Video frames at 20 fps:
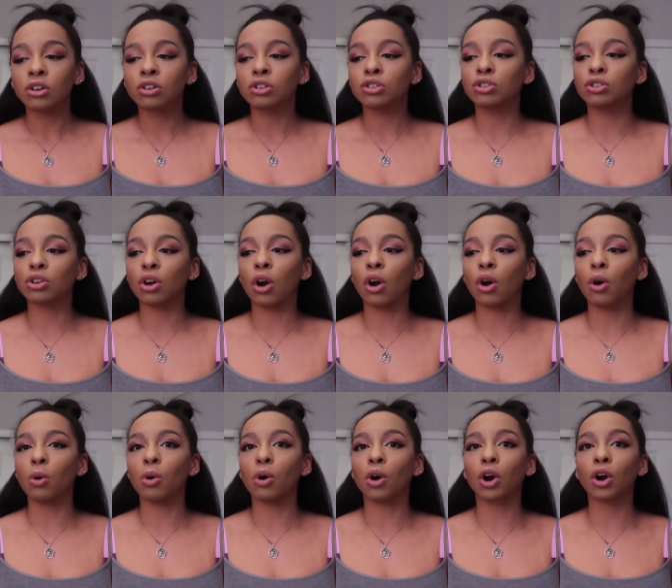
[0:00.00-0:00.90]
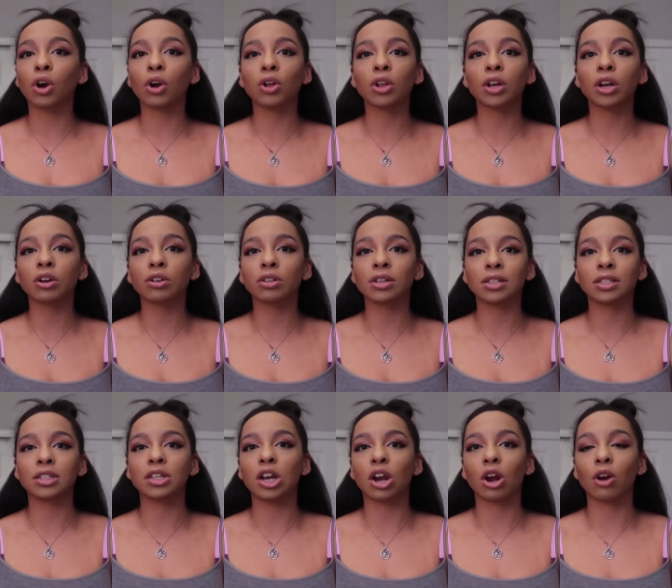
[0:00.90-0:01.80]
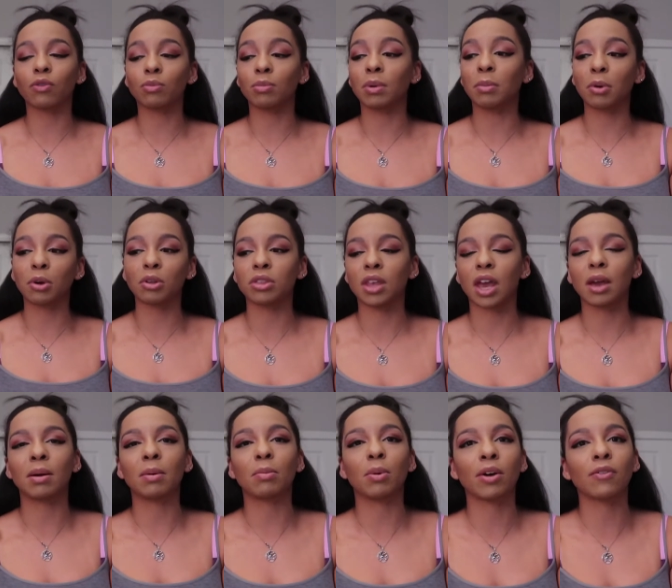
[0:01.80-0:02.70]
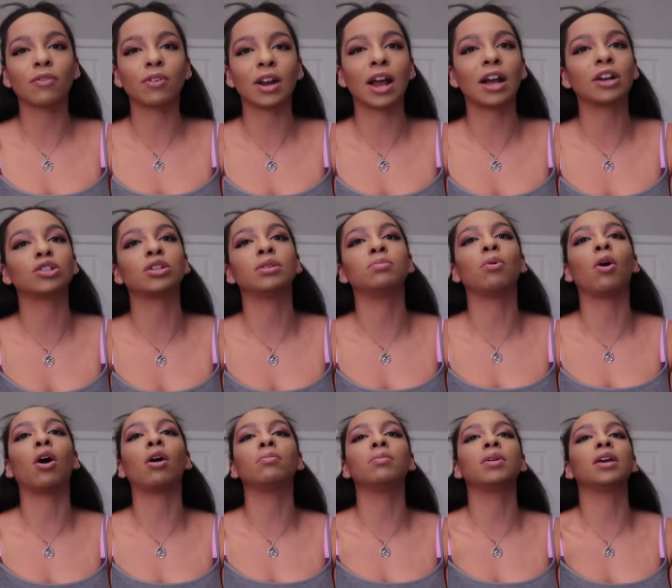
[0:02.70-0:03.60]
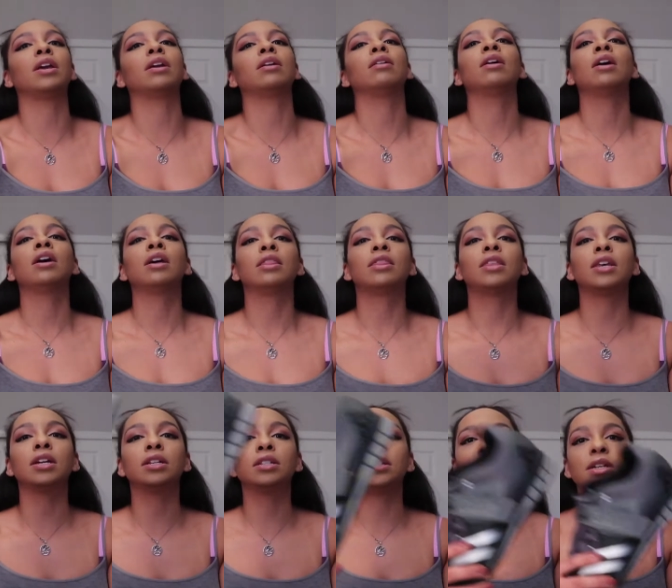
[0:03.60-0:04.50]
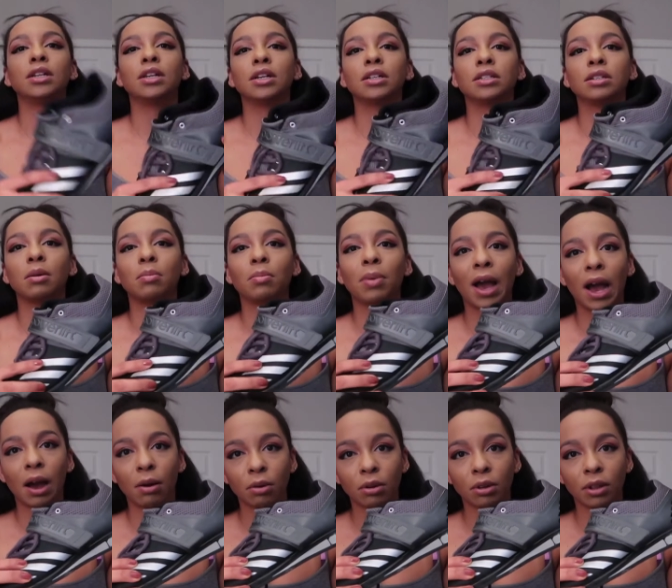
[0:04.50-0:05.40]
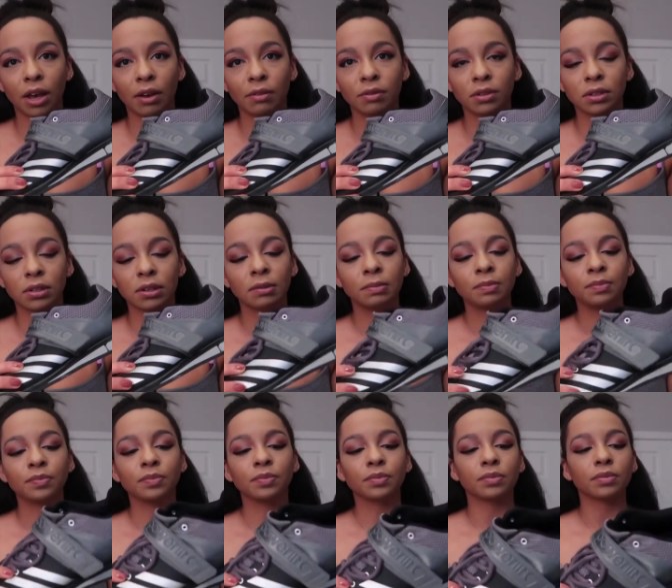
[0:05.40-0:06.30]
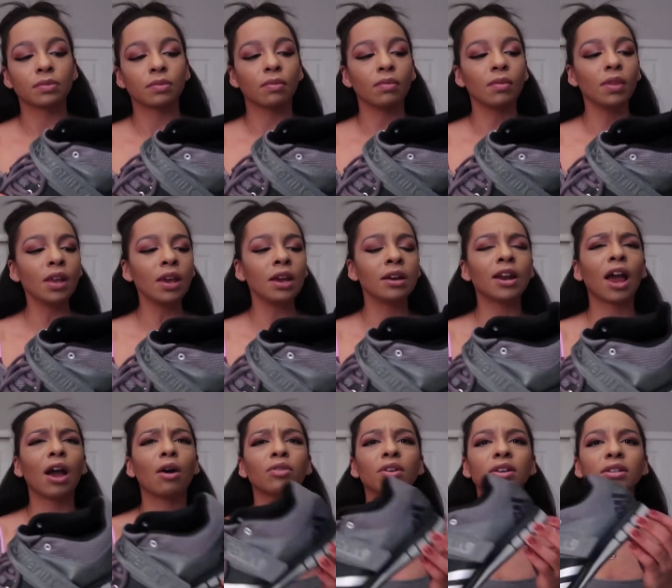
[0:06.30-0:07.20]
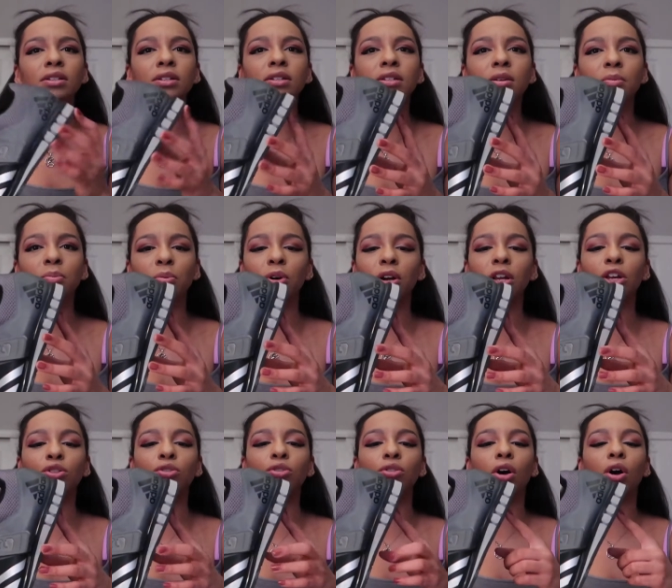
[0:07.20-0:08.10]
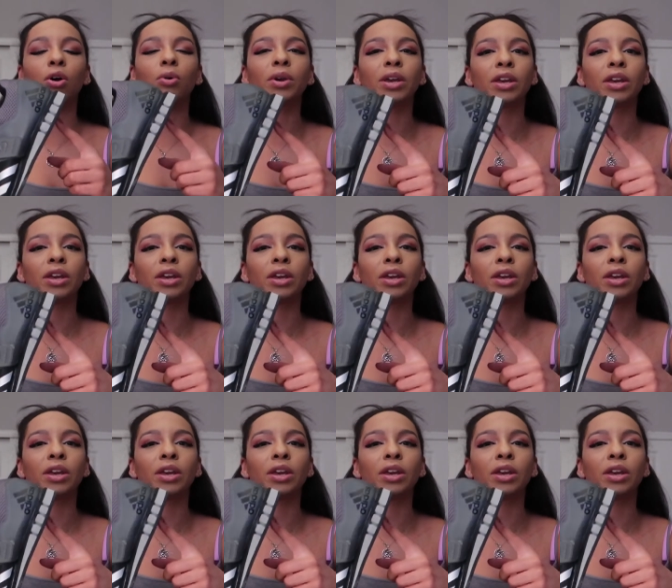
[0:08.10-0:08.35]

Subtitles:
So earlier this year for my birthday, my boyfriend actually bought me the Adidas powerlifts. Now this is a pretty low